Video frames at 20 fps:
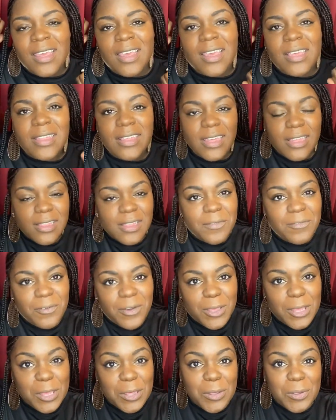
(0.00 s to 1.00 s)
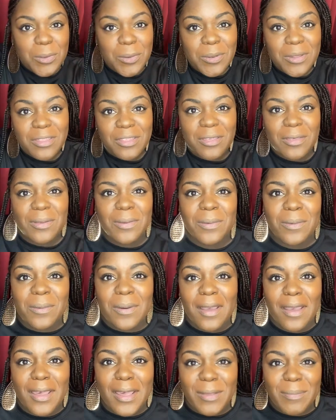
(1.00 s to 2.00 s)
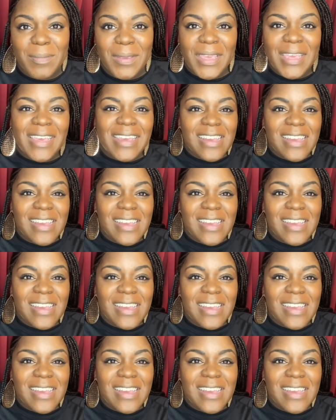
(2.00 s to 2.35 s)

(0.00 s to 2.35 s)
It's easy for you to um,